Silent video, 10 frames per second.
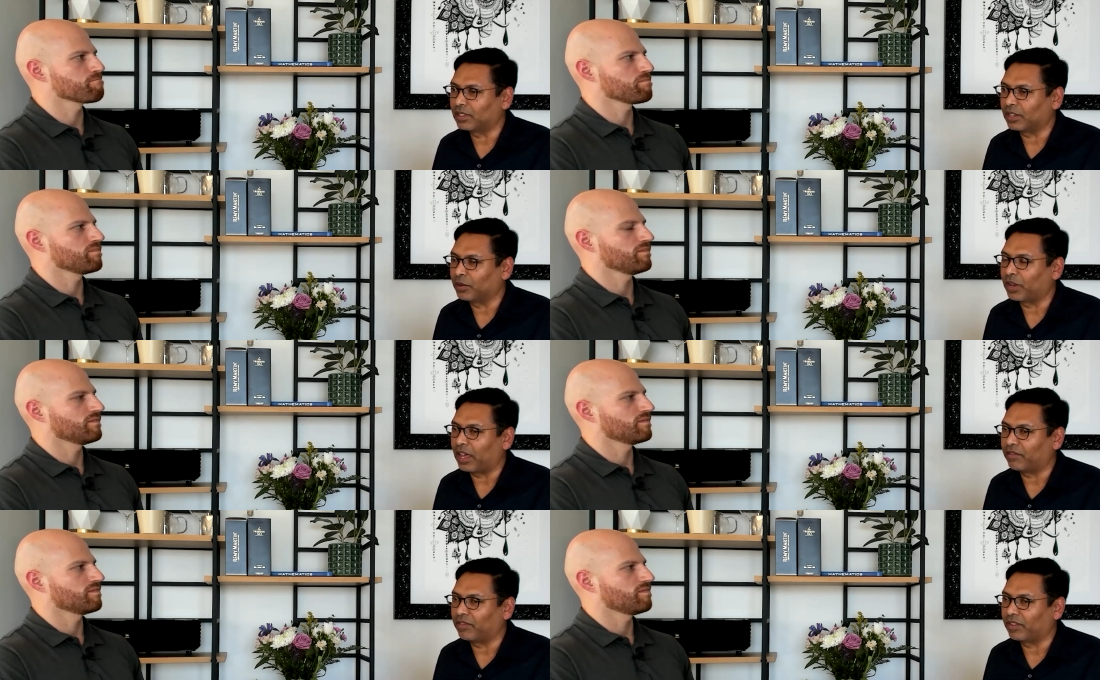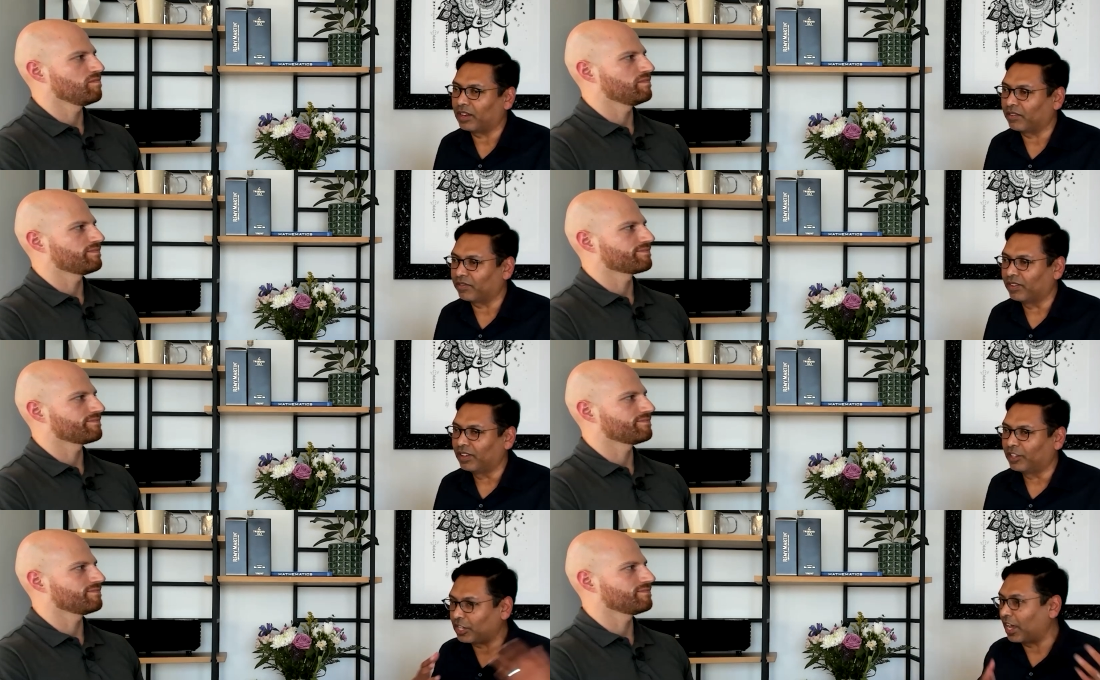Speaker 1: They don't have enough
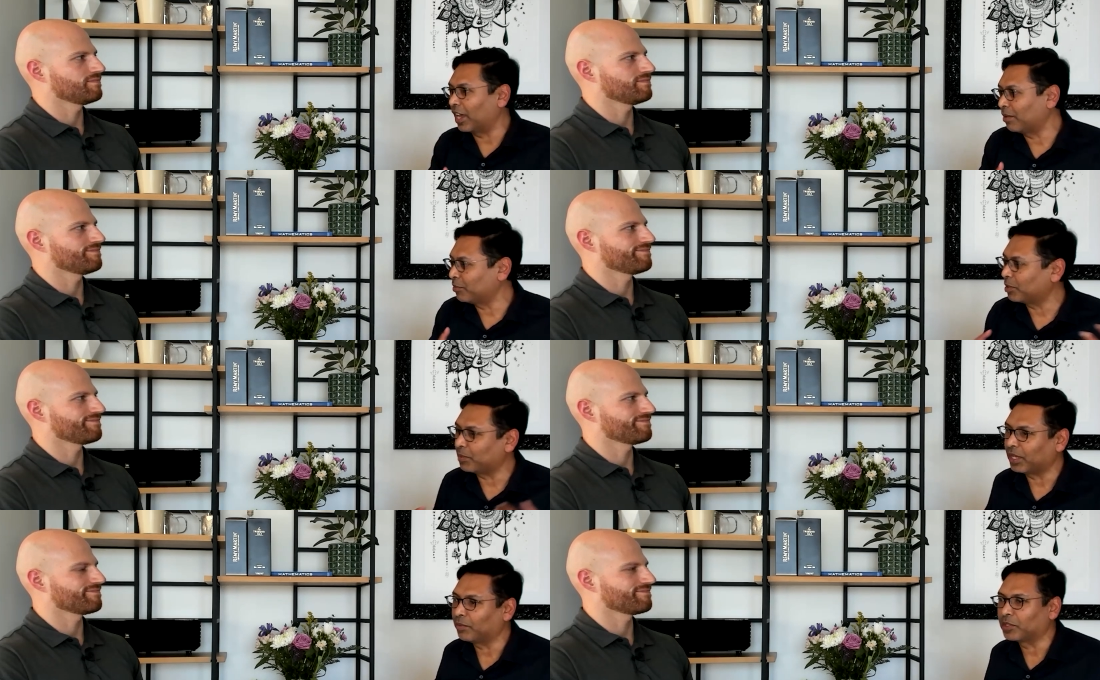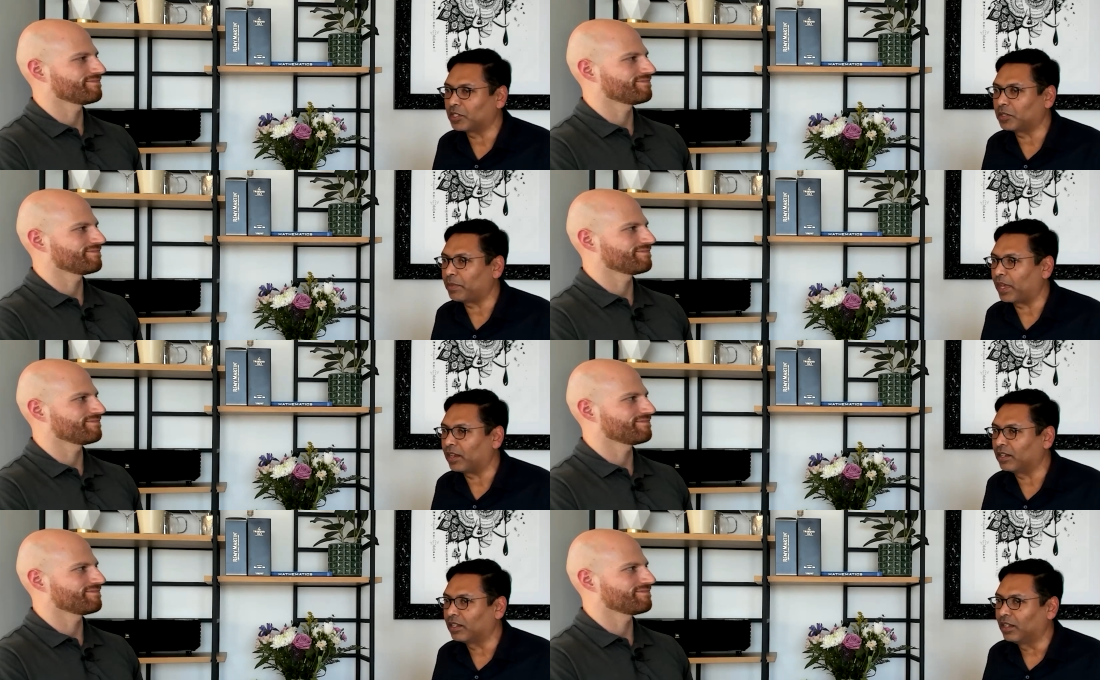time to be able to
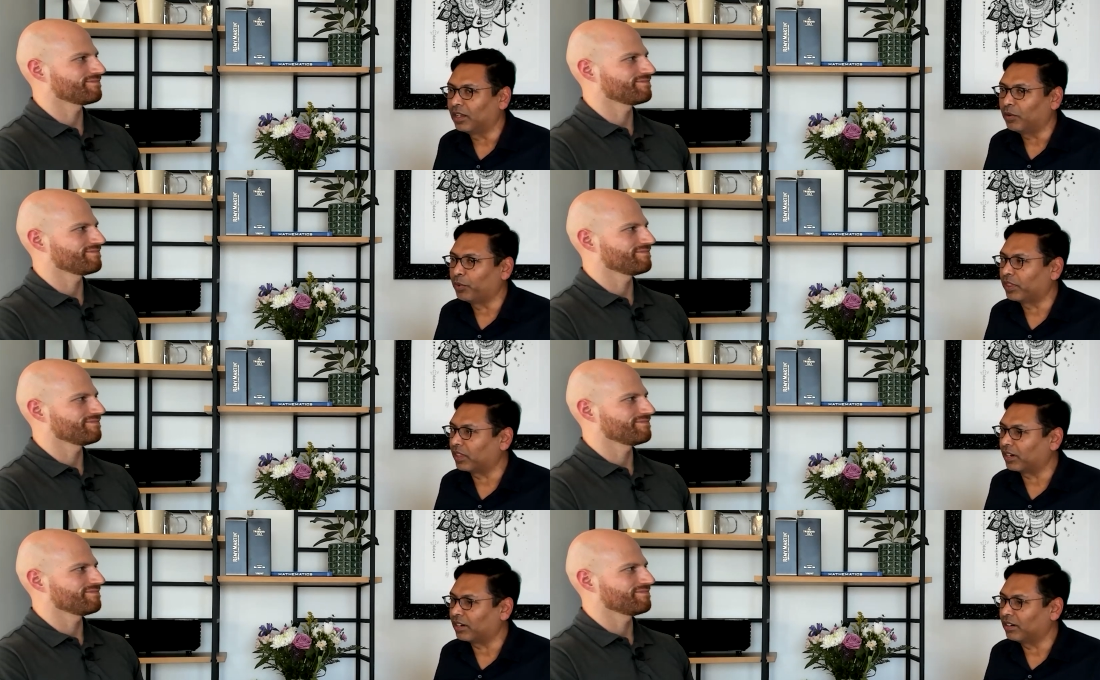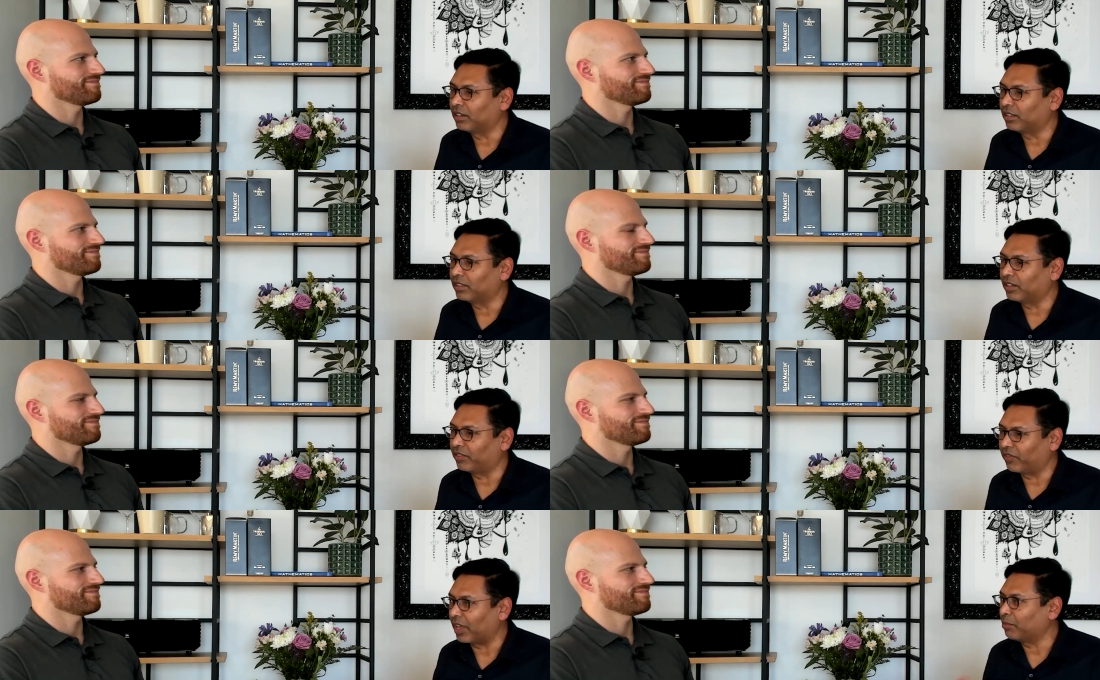spend with their their
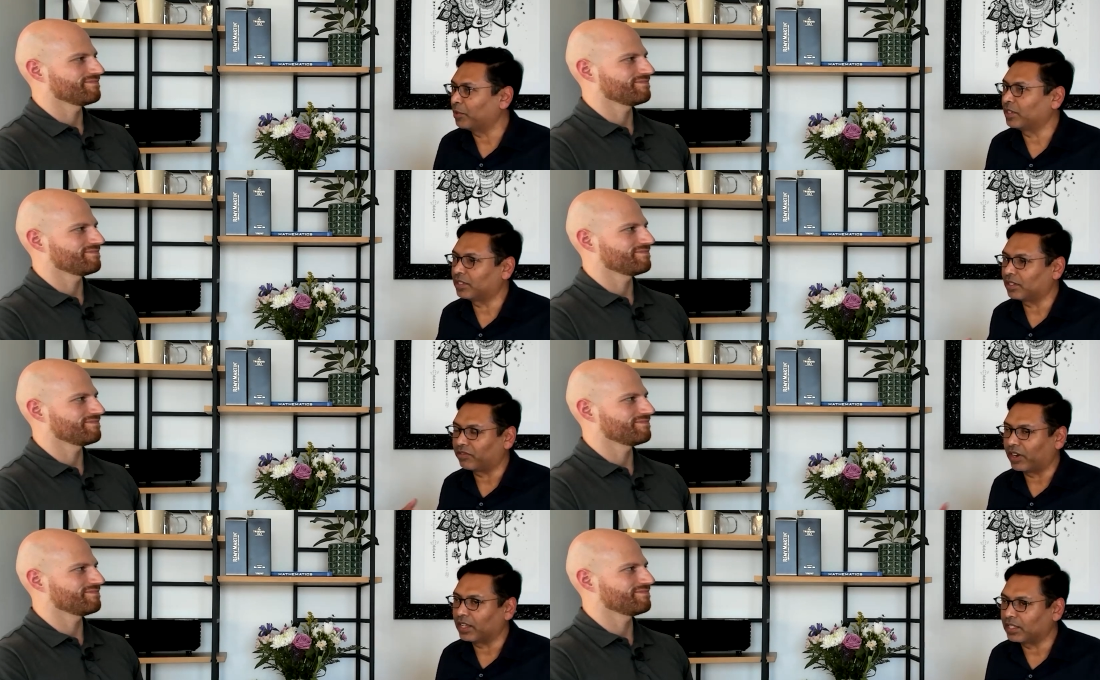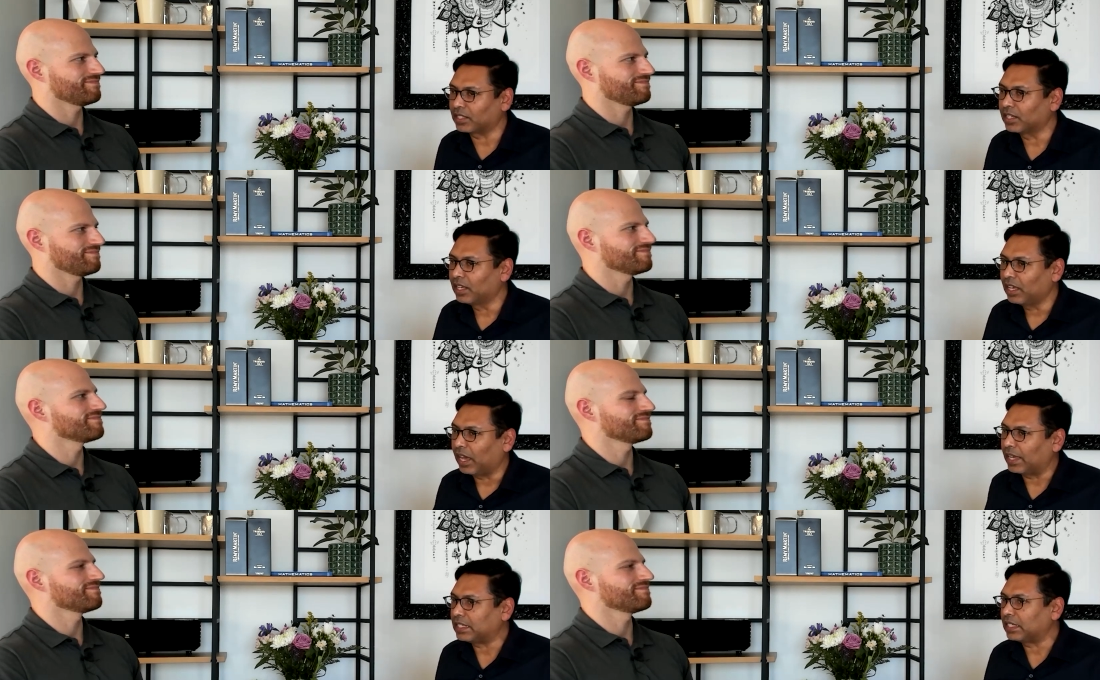families, their friends.
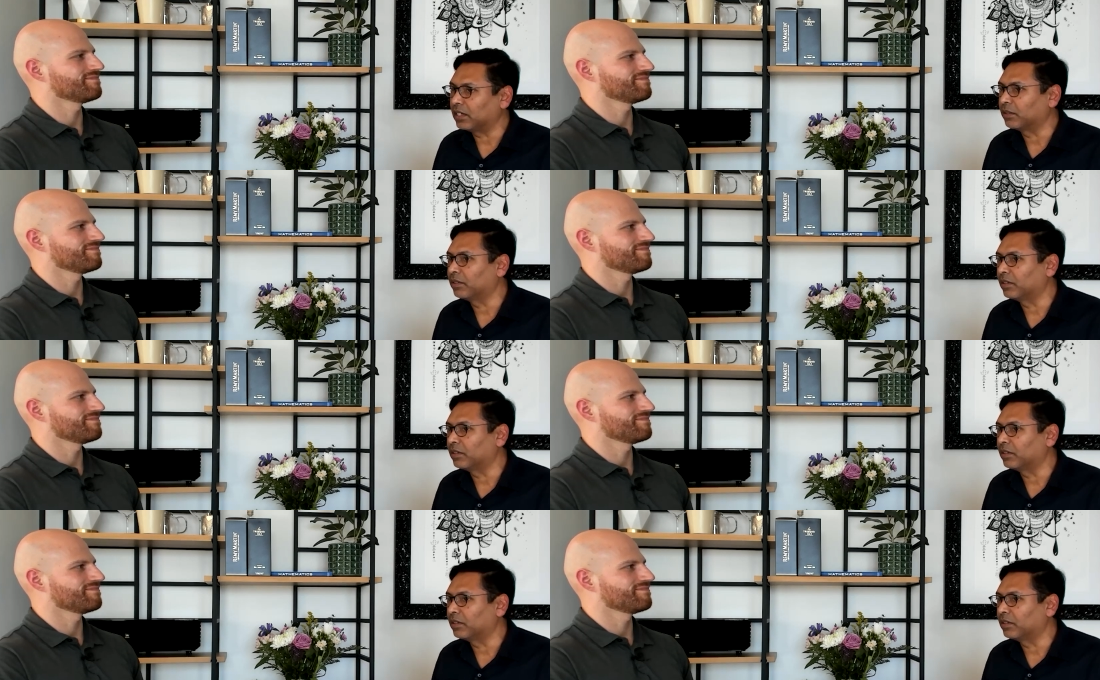I see a,